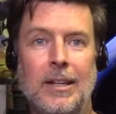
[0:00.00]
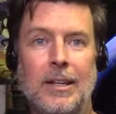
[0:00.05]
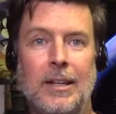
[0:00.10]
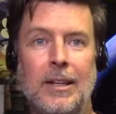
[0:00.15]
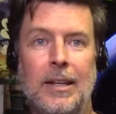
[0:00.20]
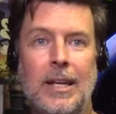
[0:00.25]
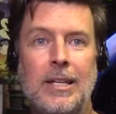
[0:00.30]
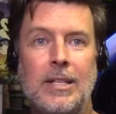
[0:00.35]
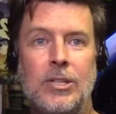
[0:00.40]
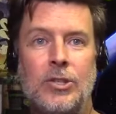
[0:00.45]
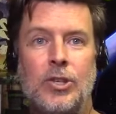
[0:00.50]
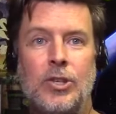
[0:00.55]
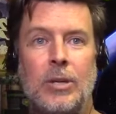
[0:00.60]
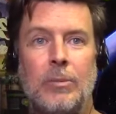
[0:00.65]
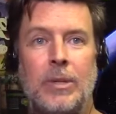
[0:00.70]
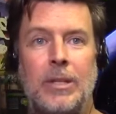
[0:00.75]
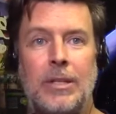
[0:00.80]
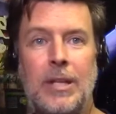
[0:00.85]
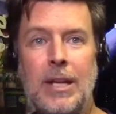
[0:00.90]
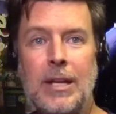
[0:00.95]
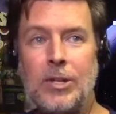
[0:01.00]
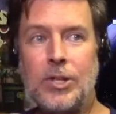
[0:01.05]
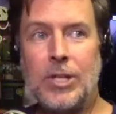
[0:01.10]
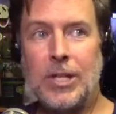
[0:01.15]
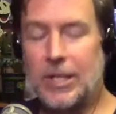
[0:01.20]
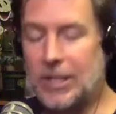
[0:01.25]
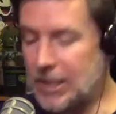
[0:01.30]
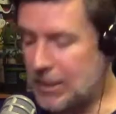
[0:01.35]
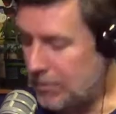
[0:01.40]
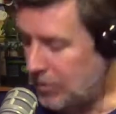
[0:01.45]
Ladies and gentlemen,
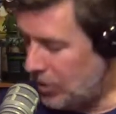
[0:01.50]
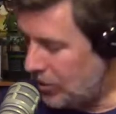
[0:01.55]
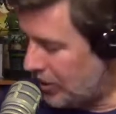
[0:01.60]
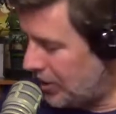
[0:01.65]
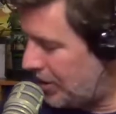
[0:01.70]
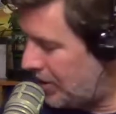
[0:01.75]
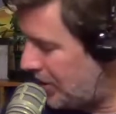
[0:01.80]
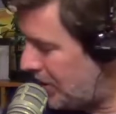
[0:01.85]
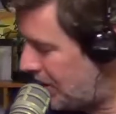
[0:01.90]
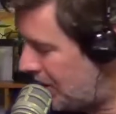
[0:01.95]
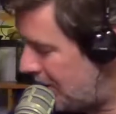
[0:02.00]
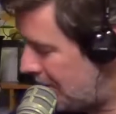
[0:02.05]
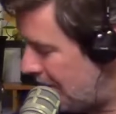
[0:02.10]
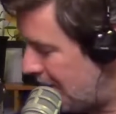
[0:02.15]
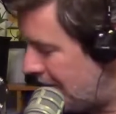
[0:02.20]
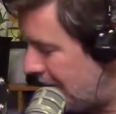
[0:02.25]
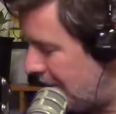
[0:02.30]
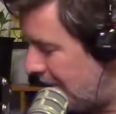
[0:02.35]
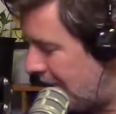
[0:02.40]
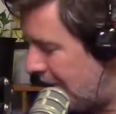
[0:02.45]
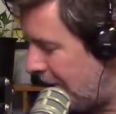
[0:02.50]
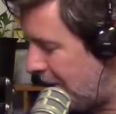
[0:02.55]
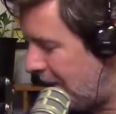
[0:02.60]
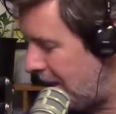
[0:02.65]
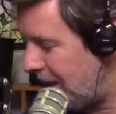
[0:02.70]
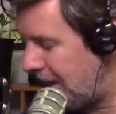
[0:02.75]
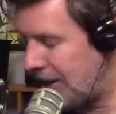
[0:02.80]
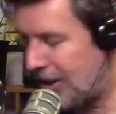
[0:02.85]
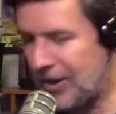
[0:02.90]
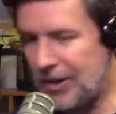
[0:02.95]
D&G Explorers are
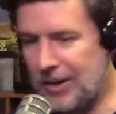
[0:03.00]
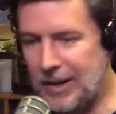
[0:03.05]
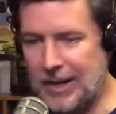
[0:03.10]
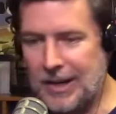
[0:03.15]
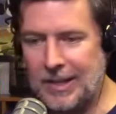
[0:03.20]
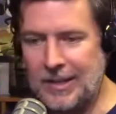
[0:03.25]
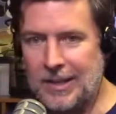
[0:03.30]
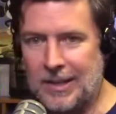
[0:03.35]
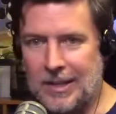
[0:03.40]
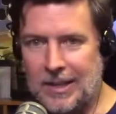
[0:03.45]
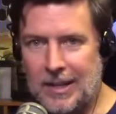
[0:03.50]
here, and